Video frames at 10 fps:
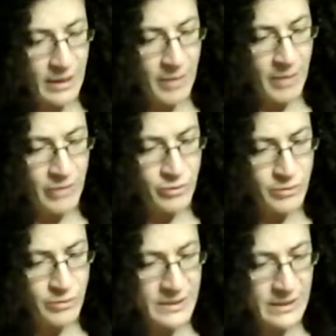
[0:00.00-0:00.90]
about to
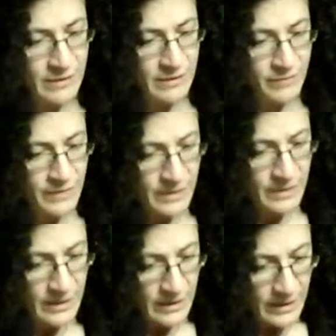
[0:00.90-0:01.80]
receive
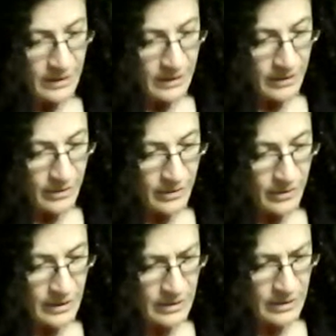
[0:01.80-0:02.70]

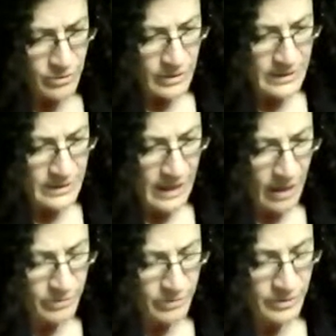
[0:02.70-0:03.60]
into his
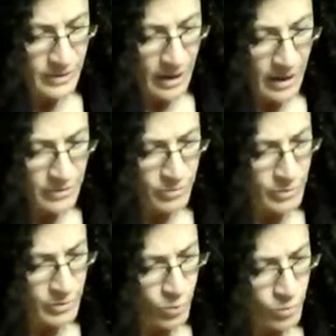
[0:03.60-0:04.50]
house, under
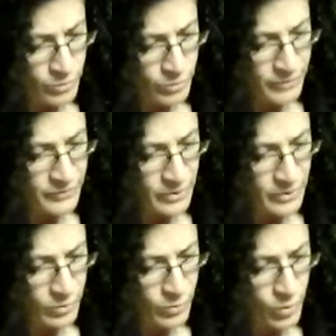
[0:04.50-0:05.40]
an order of the
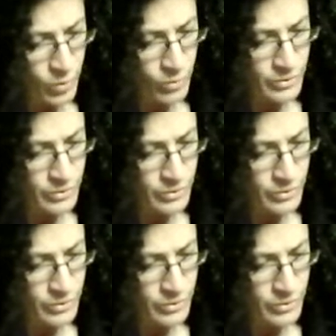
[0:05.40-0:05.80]
Court